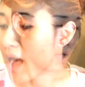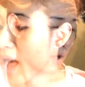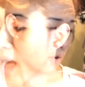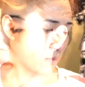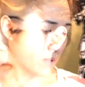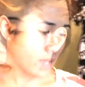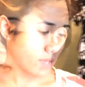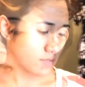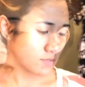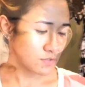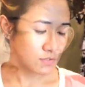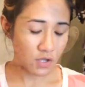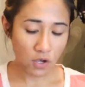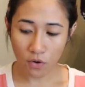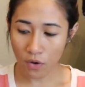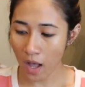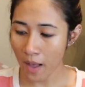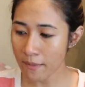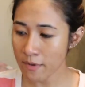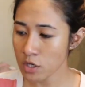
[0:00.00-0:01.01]
Okay,
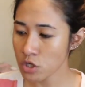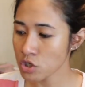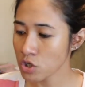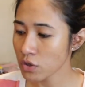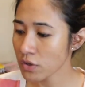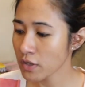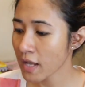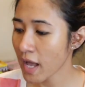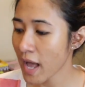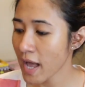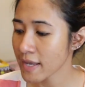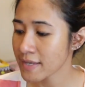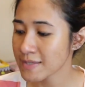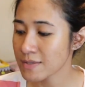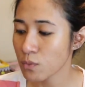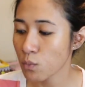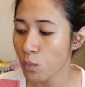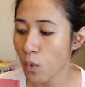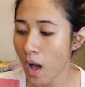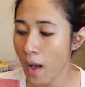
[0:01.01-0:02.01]
so I'm going to show you
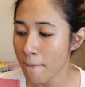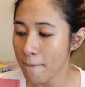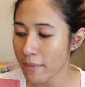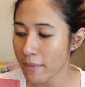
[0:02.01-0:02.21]
guys what